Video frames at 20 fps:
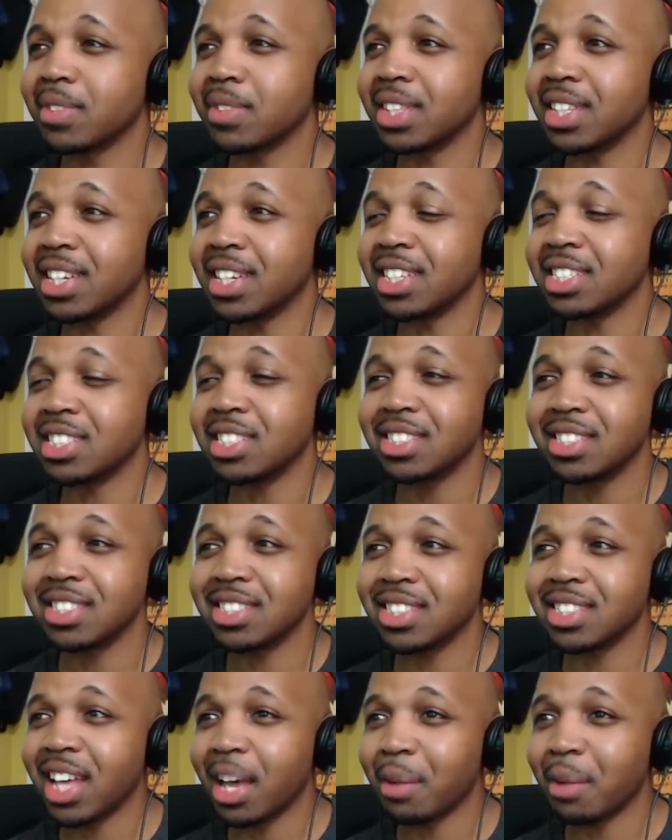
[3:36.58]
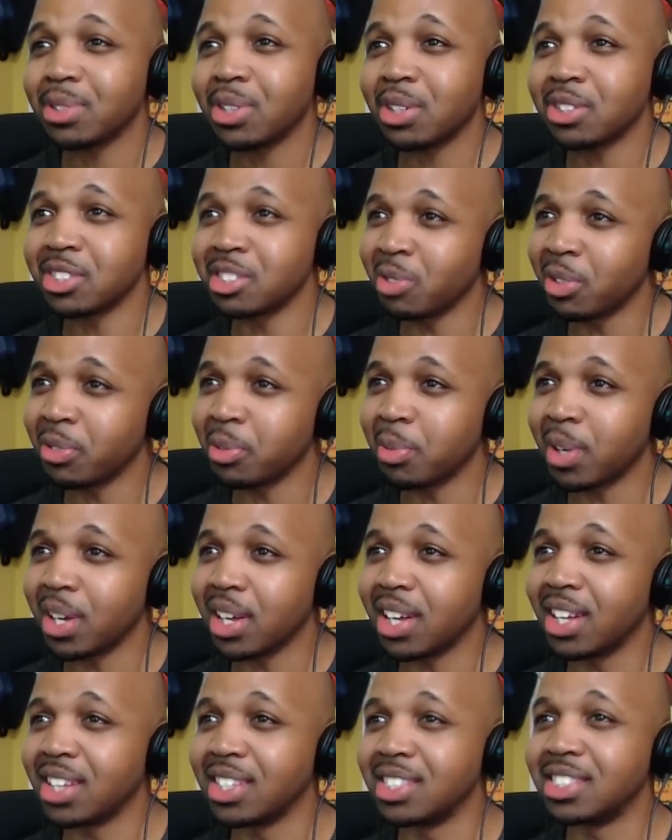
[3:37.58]
This episode just went from
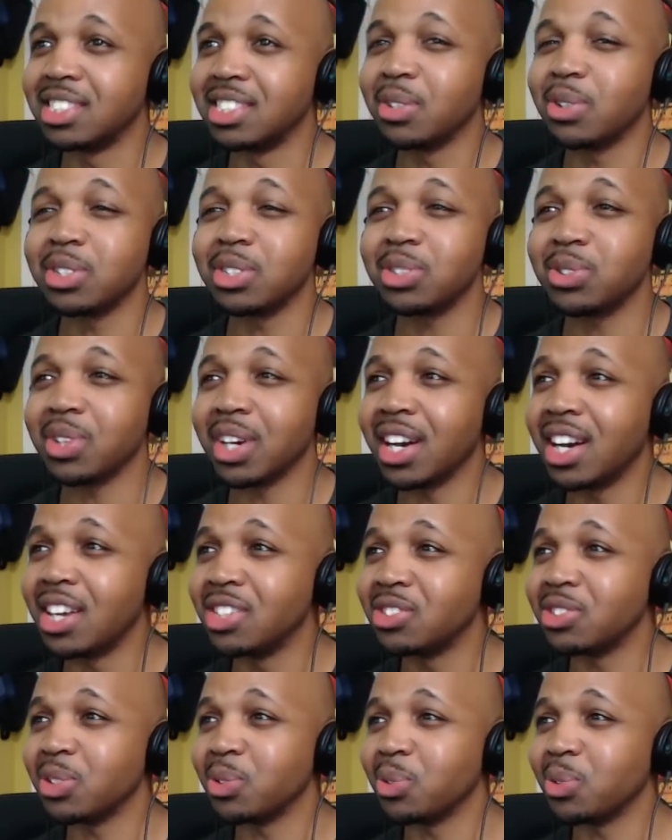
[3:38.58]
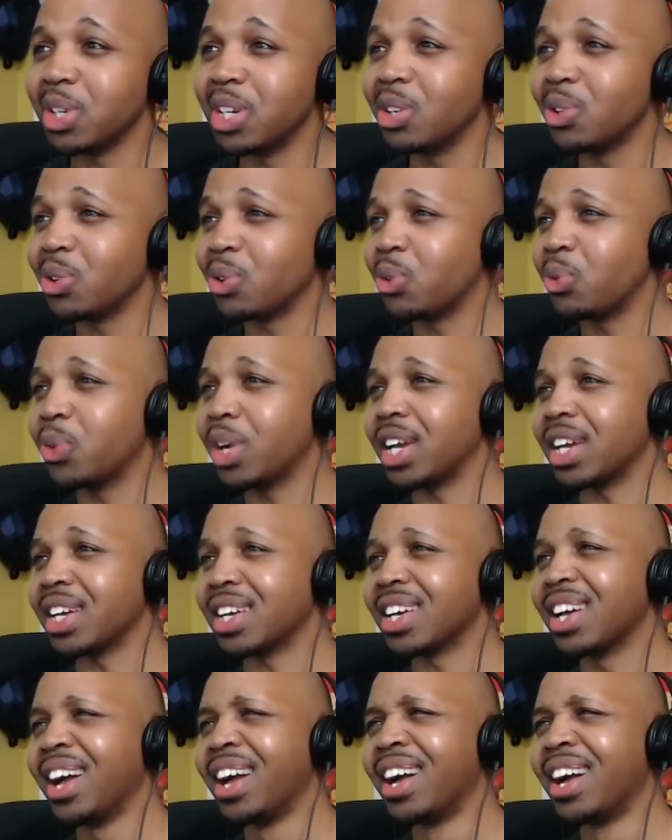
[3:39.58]
a 0 to 100 real quick.